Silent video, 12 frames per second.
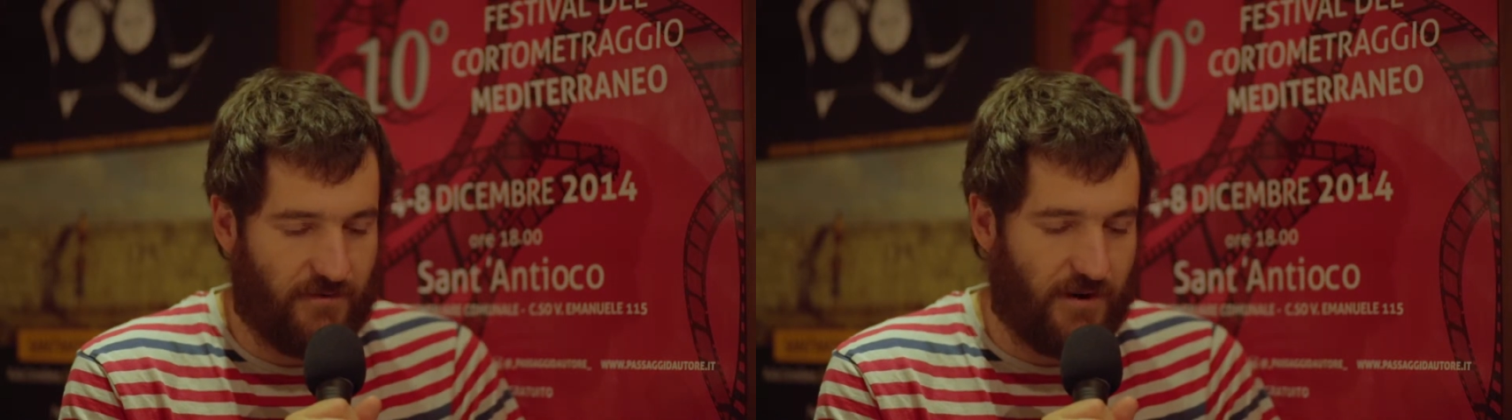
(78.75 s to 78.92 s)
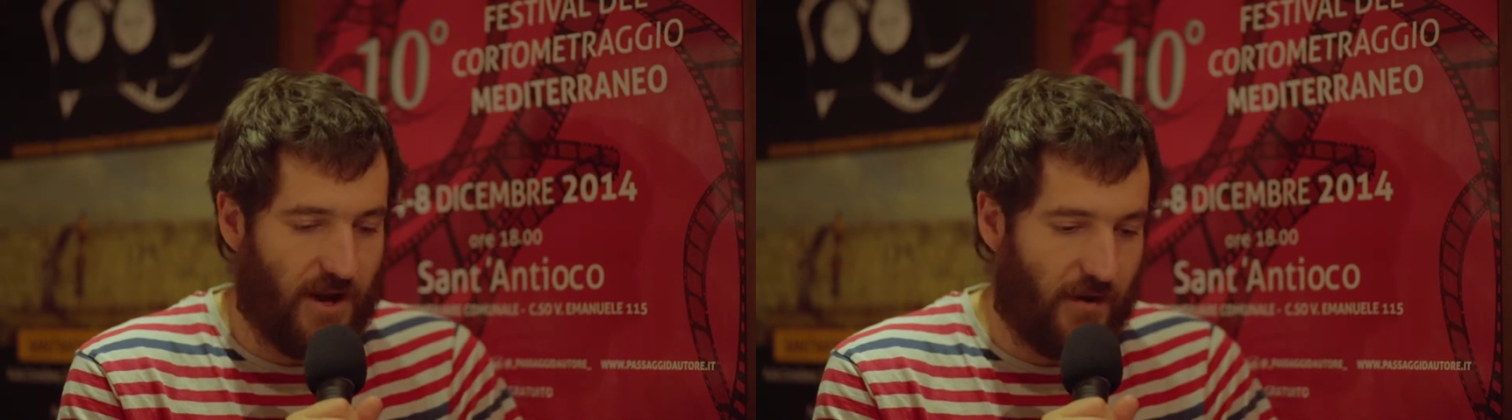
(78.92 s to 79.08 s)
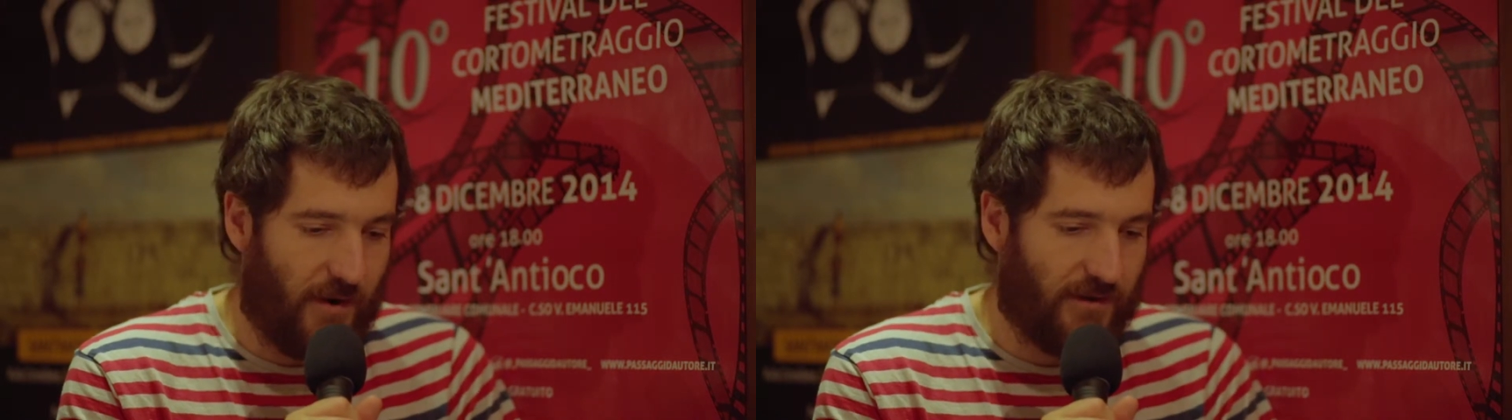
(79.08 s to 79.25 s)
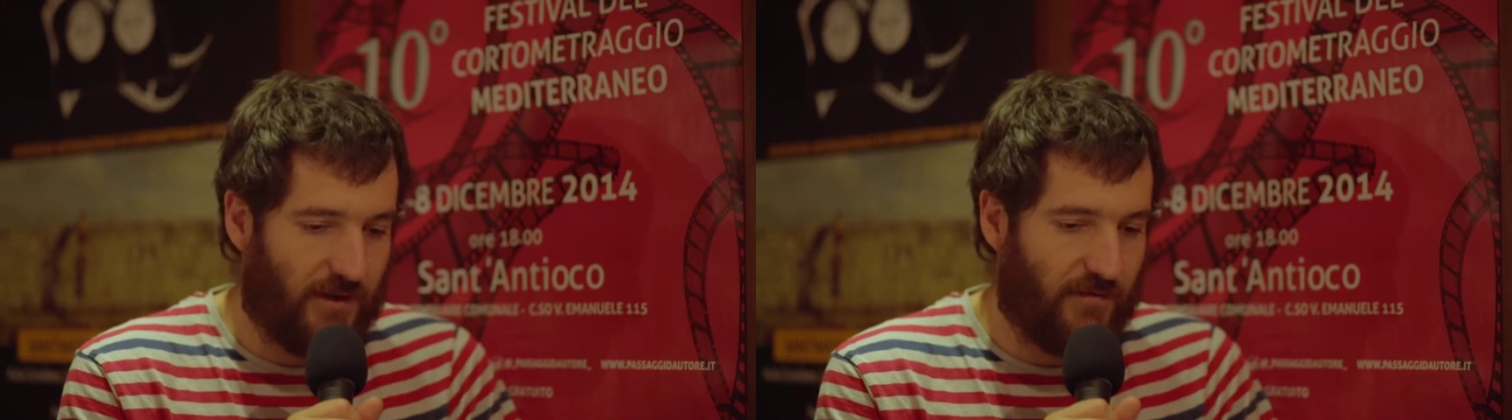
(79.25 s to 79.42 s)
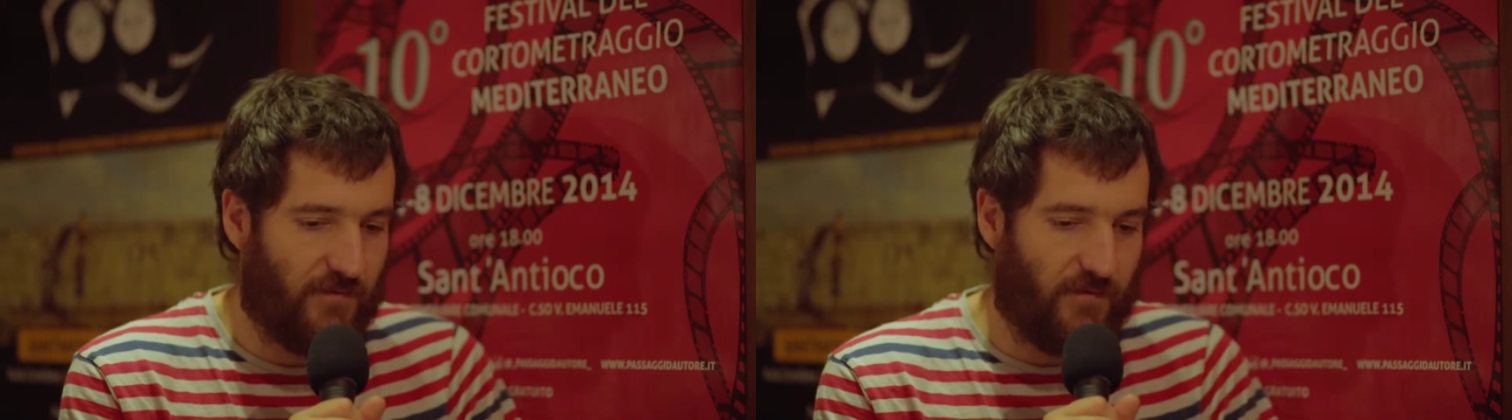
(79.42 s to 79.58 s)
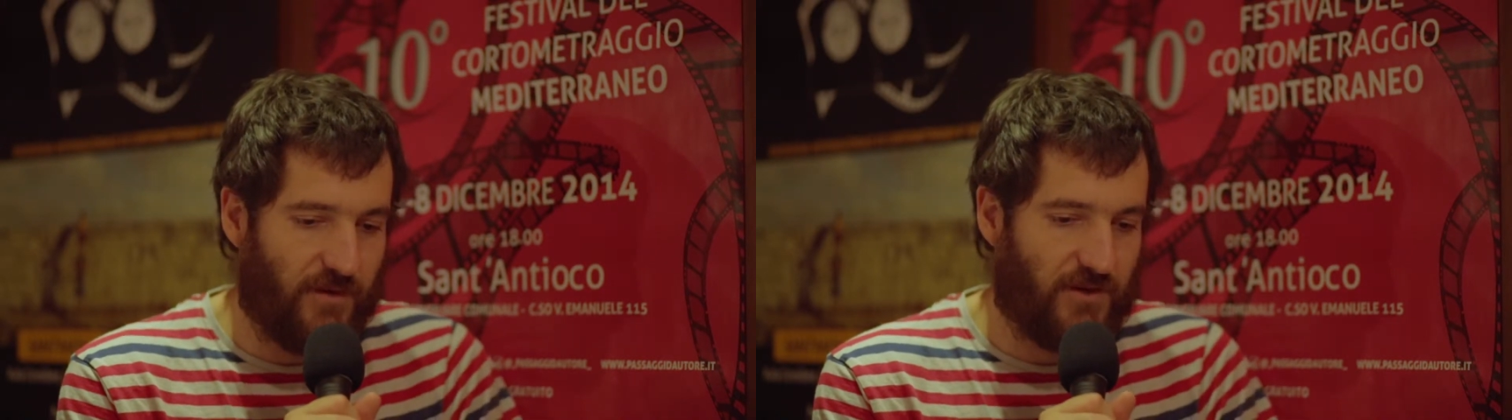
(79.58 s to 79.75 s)

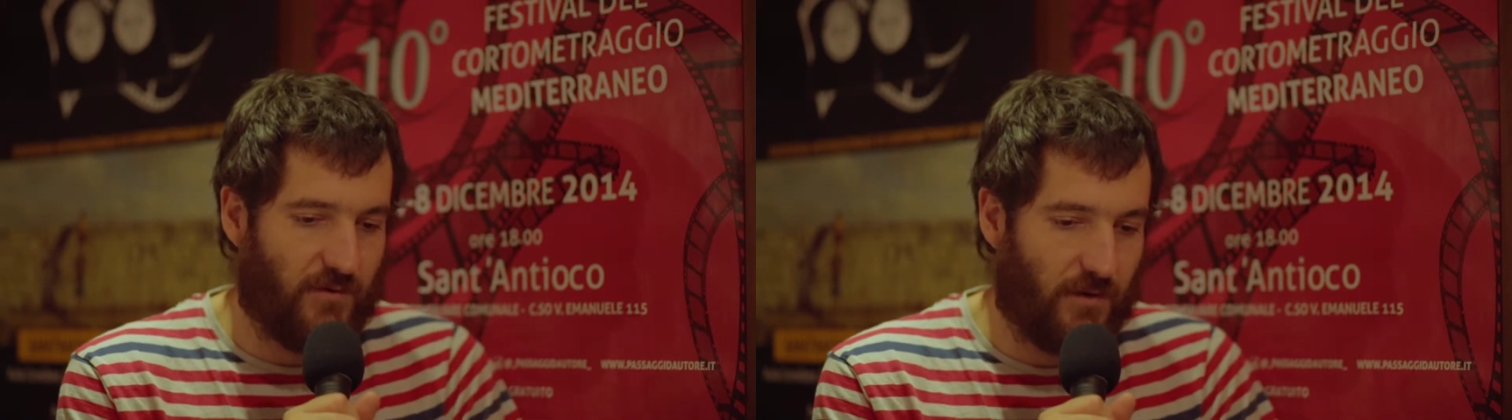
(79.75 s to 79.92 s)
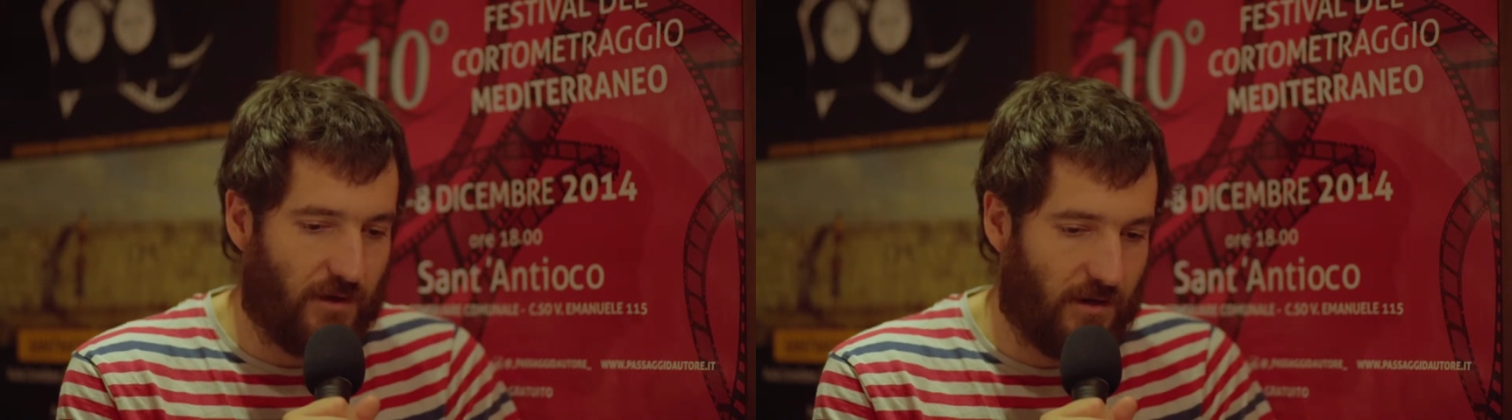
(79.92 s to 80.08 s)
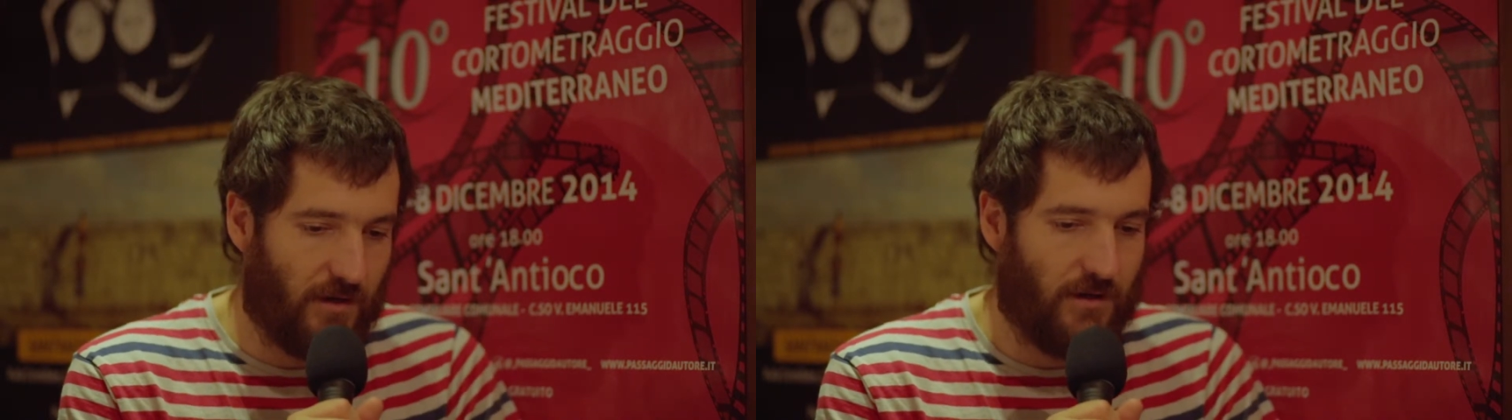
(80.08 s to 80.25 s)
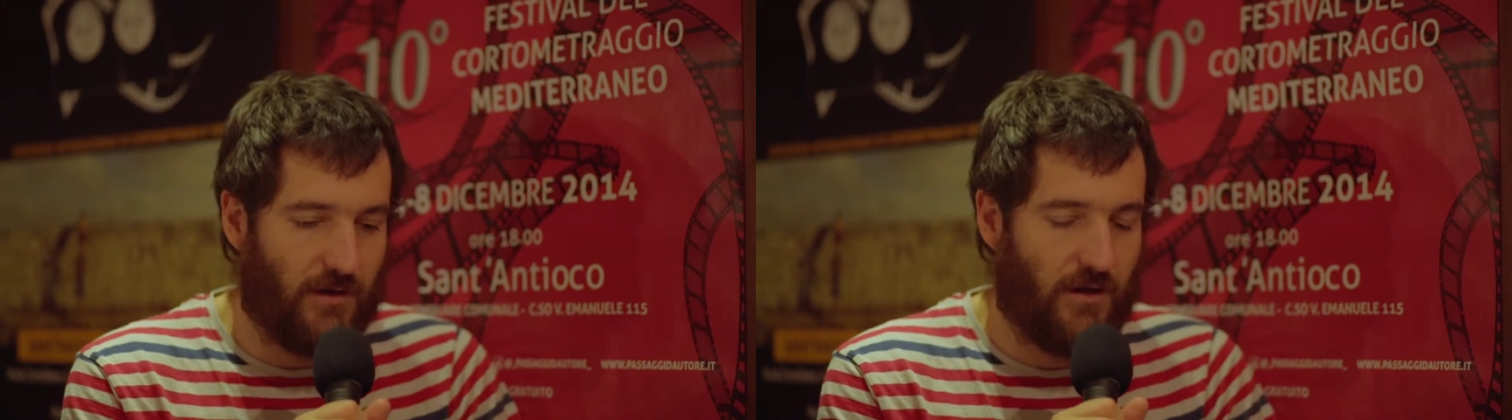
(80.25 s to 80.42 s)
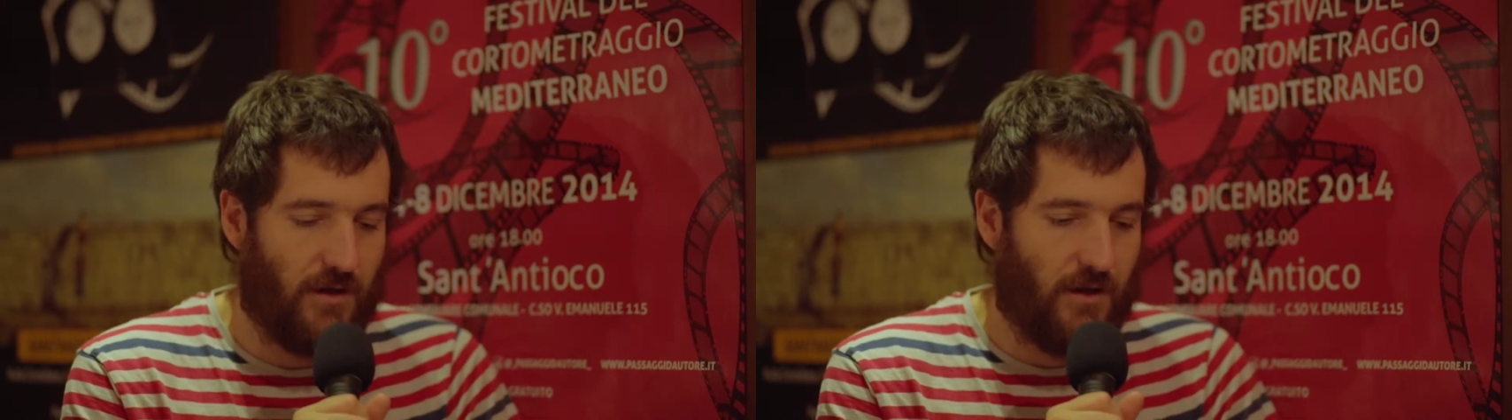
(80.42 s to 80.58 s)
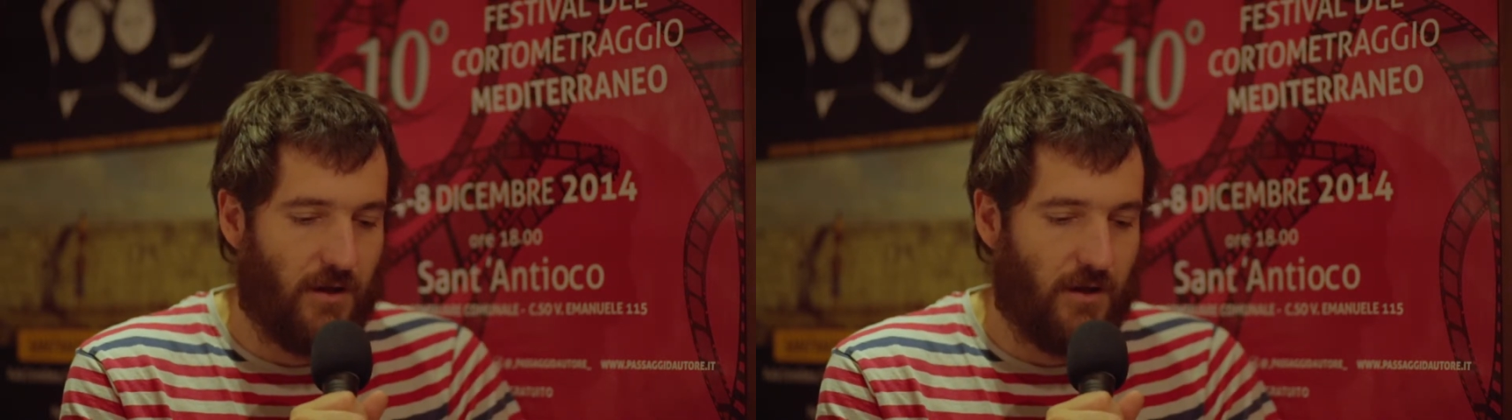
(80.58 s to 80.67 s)
narrative visual.